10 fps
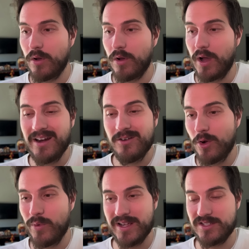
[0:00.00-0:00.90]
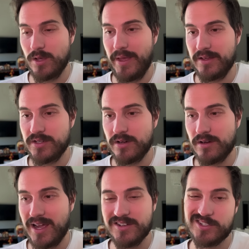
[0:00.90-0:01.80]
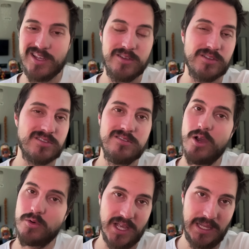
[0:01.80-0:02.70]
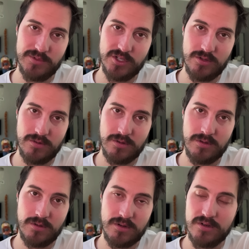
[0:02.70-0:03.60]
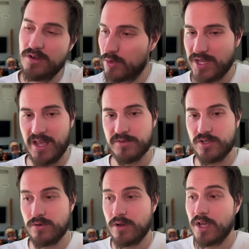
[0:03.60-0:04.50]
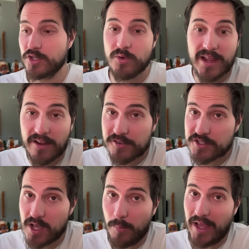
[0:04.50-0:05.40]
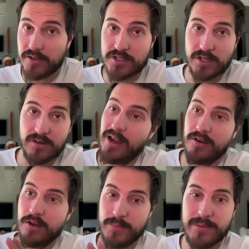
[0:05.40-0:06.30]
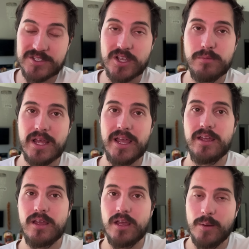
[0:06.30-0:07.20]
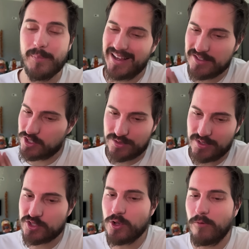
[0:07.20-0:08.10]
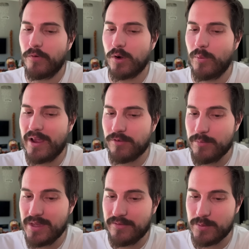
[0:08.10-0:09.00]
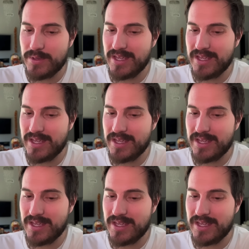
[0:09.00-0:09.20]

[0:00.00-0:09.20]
I don't know when I sell Palantir. I just tell you it's no time soon. No time soon. Do I ever sell Palantir? I don't know, maybe someday, but it's so far away from me even being